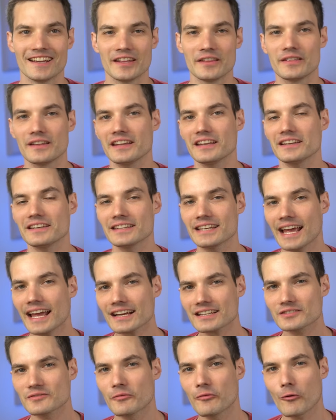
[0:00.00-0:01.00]
The
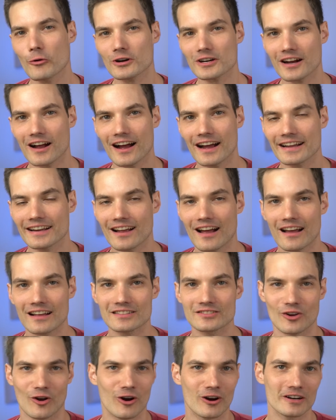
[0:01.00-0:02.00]
next four
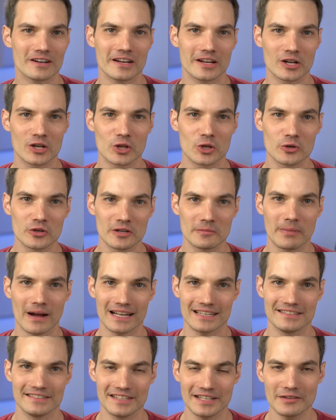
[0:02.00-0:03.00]
icons are included
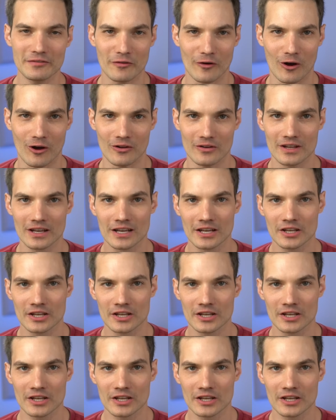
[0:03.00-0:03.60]
by default.